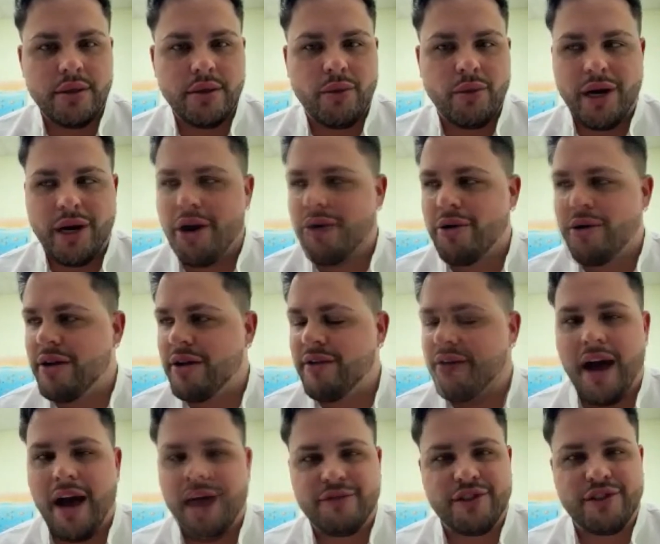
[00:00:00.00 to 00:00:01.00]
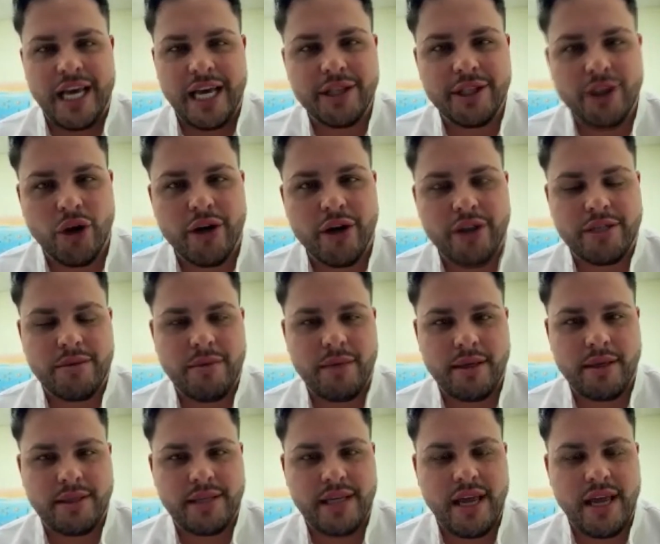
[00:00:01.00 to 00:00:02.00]
when I don't even have $10 in my
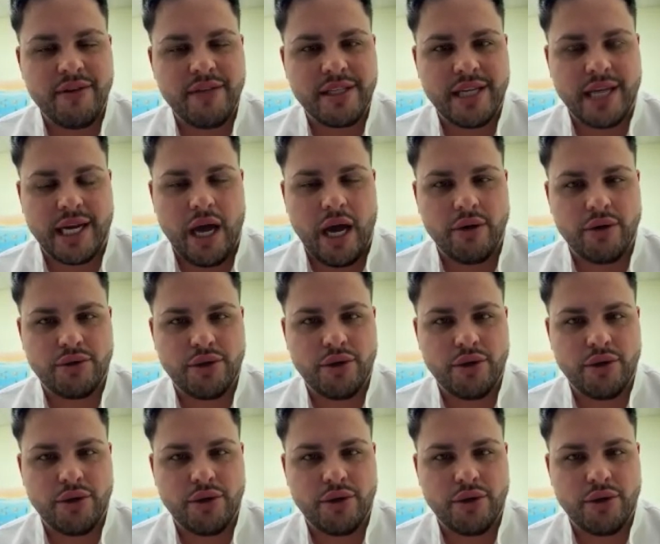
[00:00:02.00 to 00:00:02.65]
savings account?